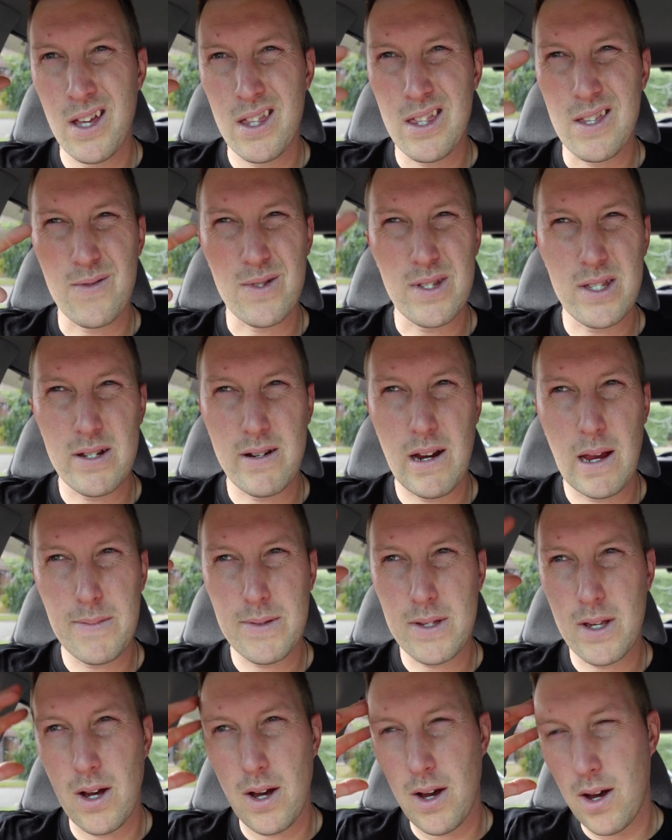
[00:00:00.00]
Little
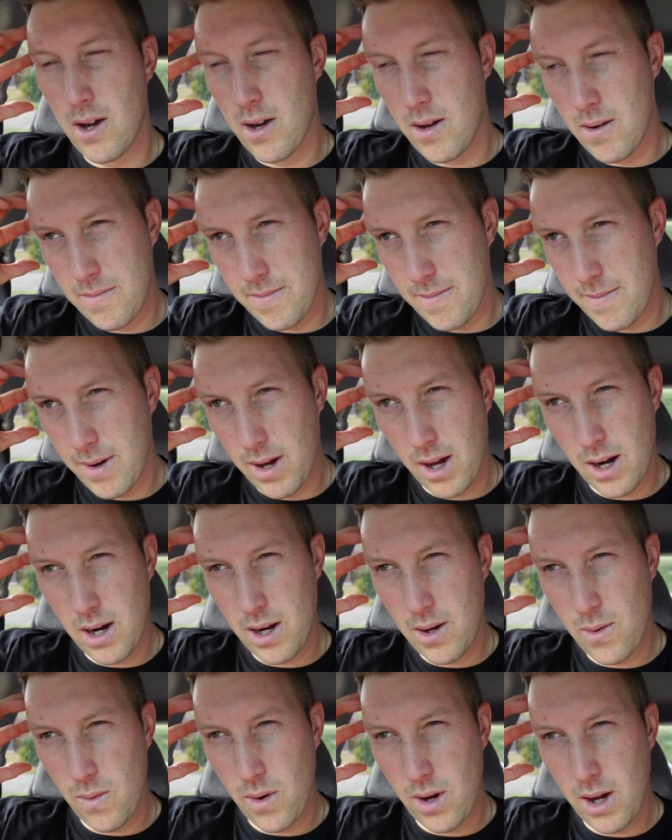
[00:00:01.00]
scraps at home, but I don't
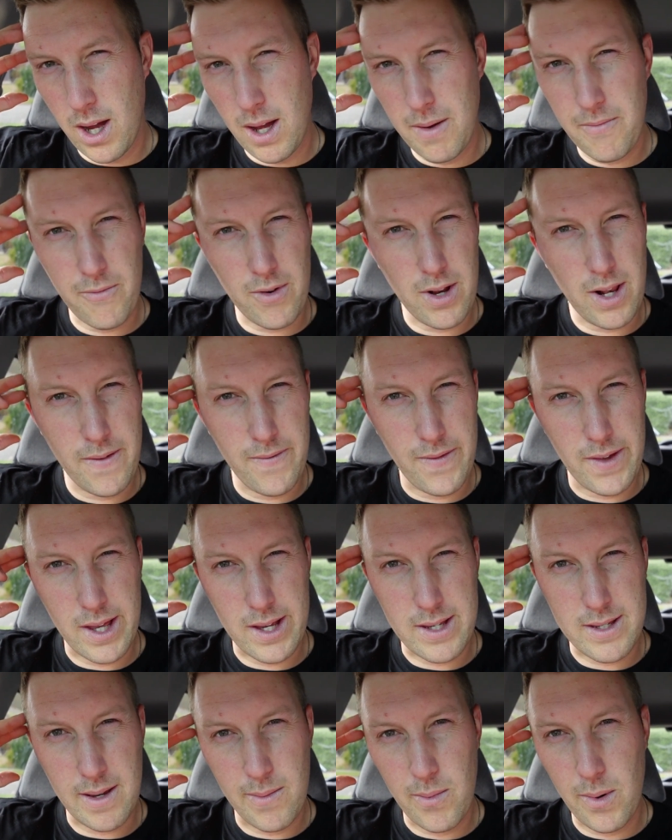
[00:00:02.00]
know why I'm really feeling
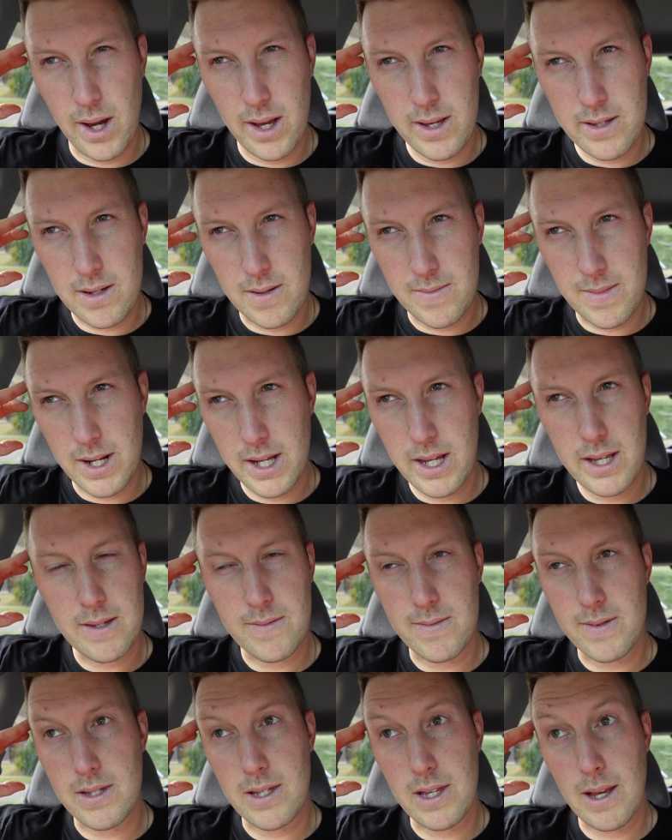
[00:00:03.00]
Subway, so I'm going to get
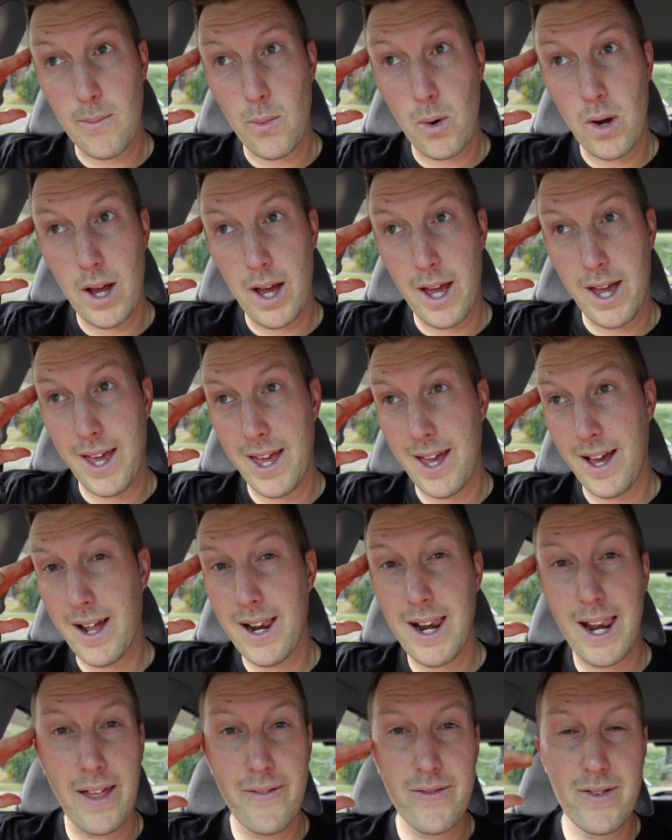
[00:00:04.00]
some Subway. I
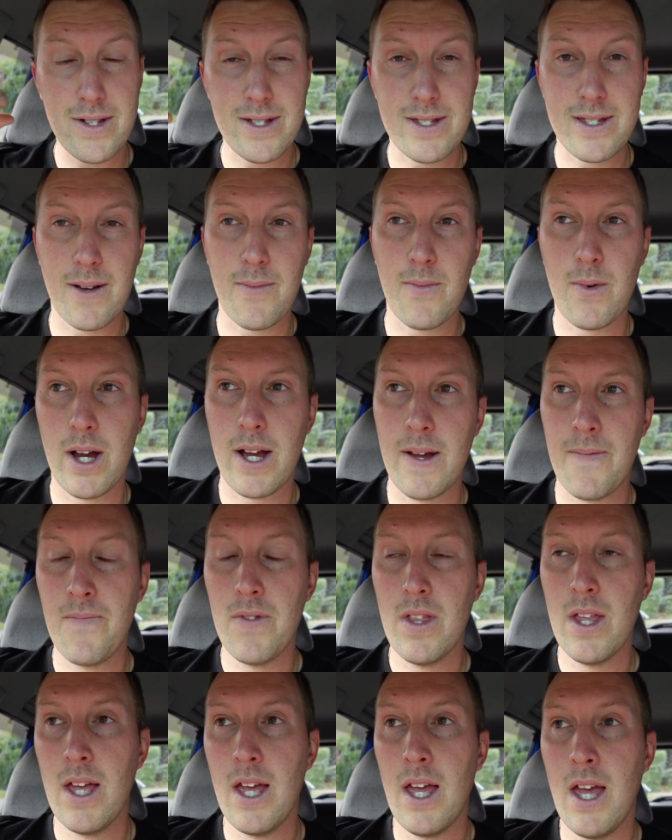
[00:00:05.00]
love a good Subway.
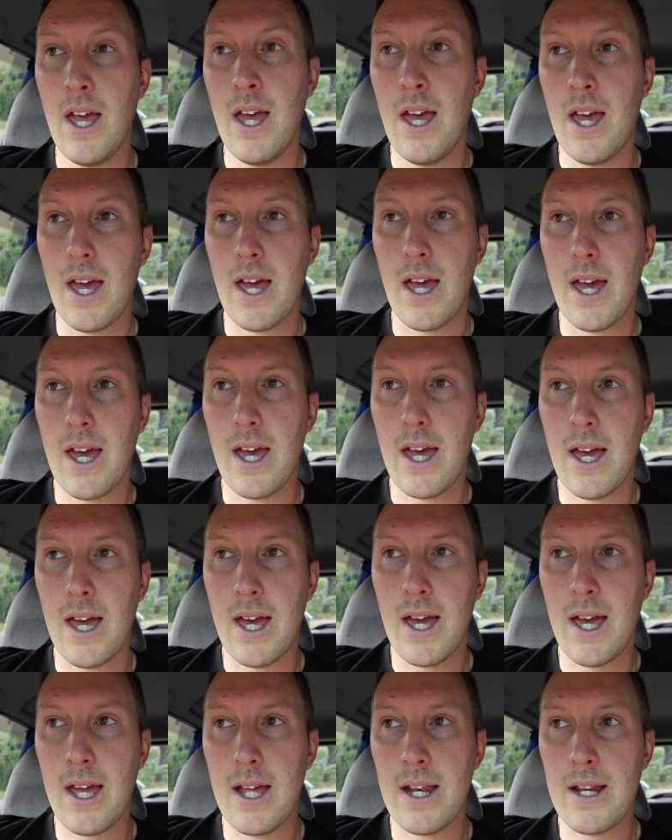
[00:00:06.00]

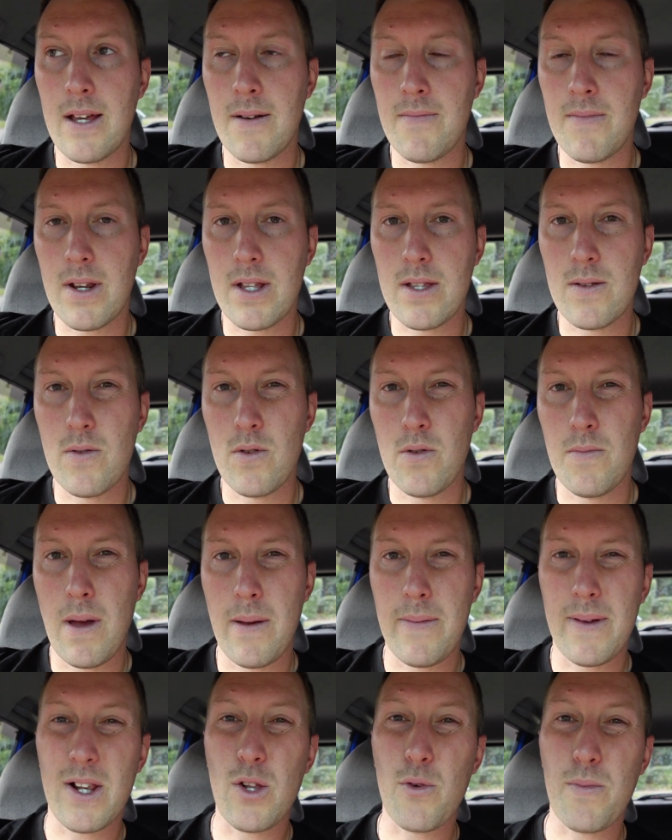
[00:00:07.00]
And I'm going to do
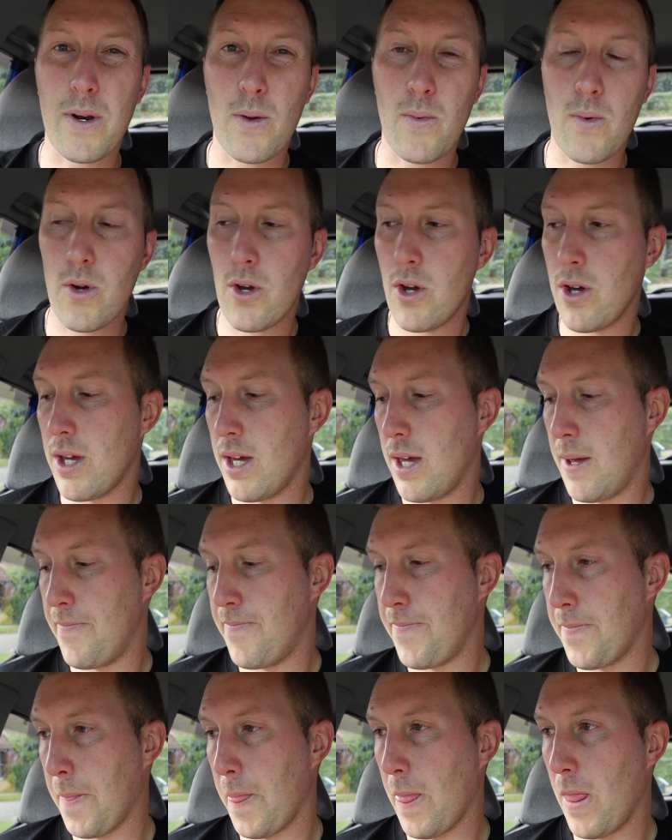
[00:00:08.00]
maybe a little bit of work
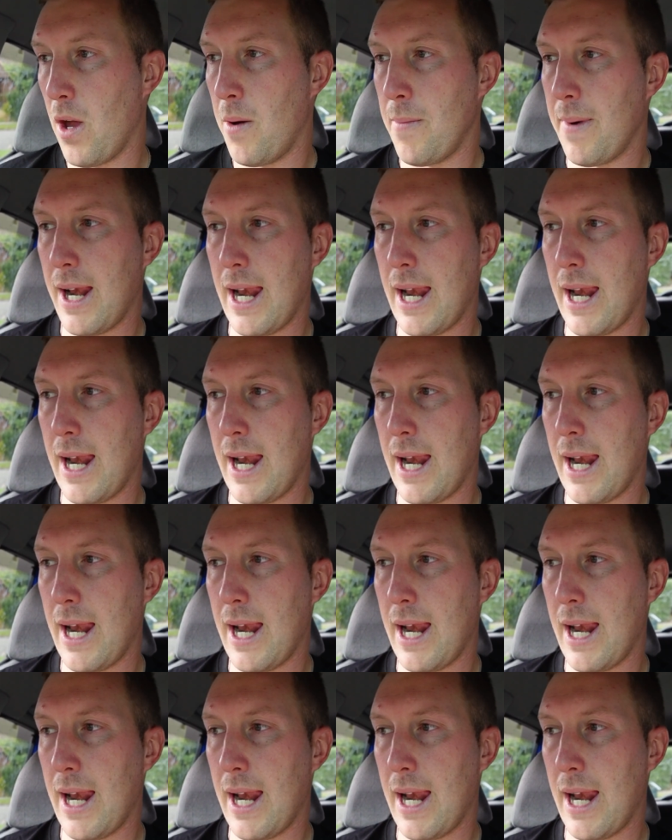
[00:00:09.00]
on my